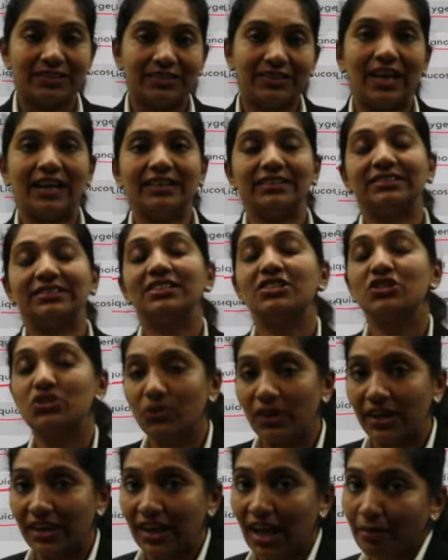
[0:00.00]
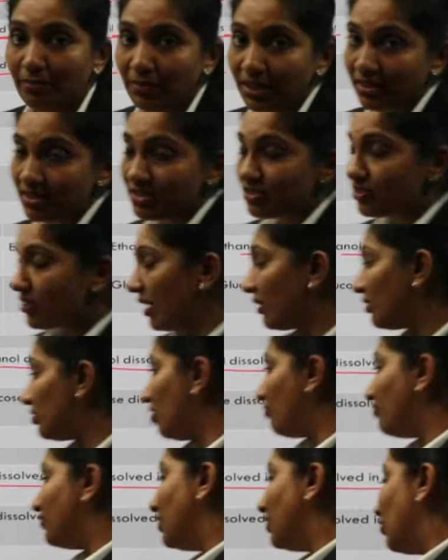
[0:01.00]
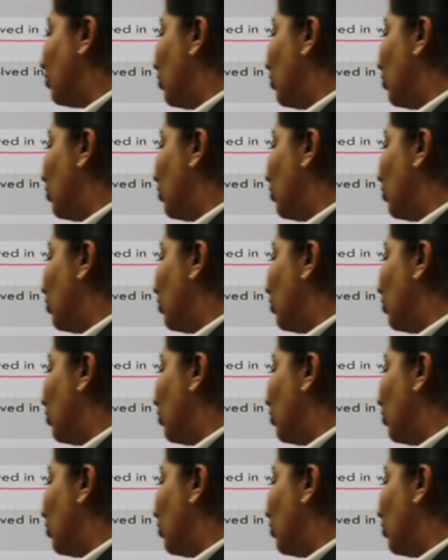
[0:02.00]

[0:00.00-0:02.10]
that just to enable the strength of the